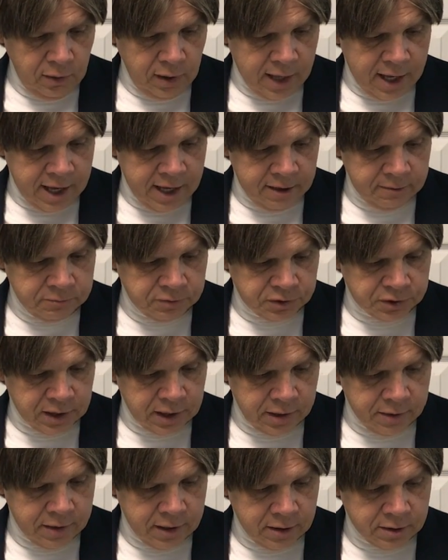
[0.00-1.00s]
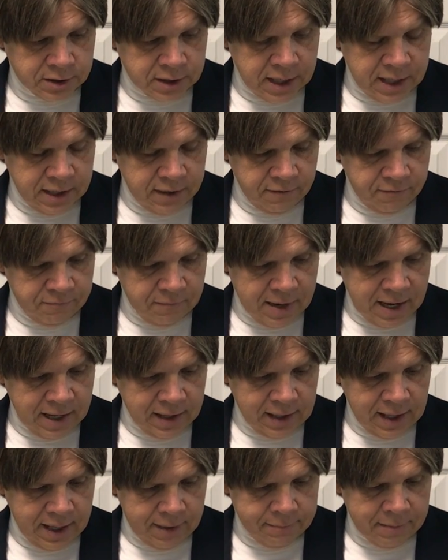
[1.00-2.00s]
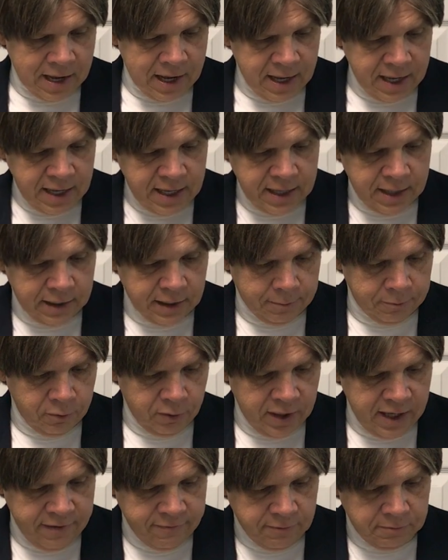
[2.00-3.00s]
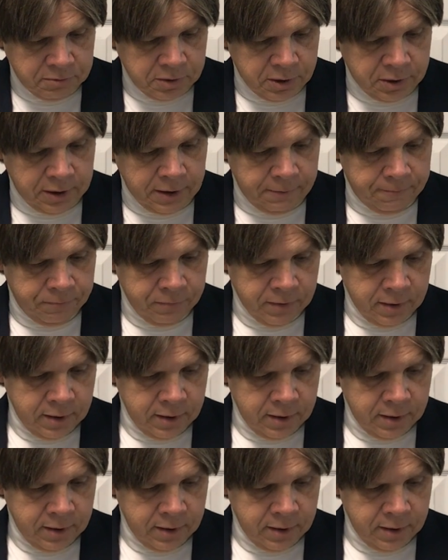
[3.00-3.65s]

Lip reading: lambs shalt thou take of my hand, I'm going to give them to you,